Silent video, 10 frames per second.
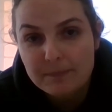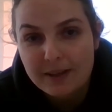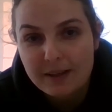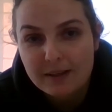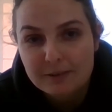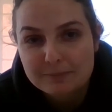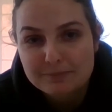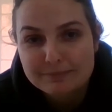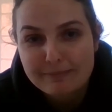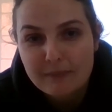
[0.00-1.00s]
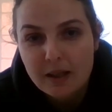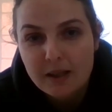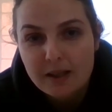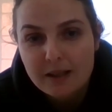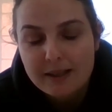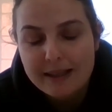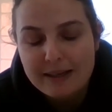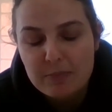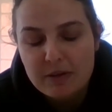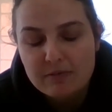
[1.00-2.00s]
It
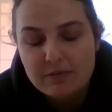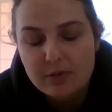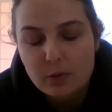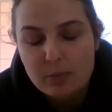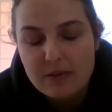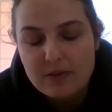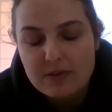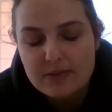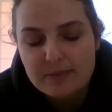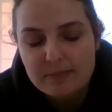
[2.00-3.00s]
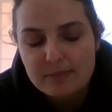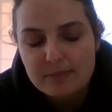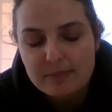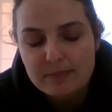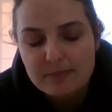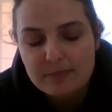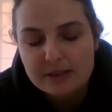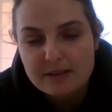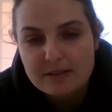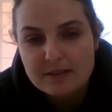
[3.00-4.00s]
has been 4 months
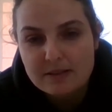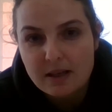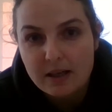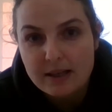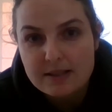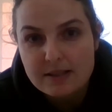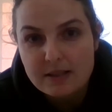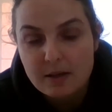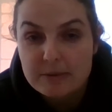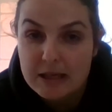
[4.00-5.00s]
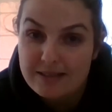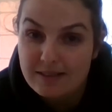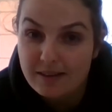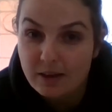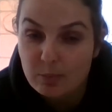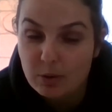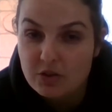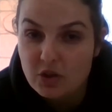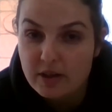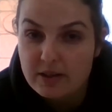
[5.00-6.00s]
since I last did an update, and I
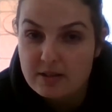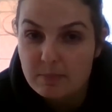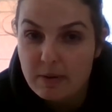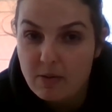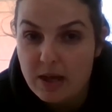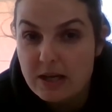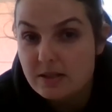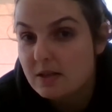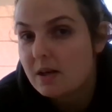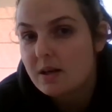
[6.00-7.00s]
apologise about that.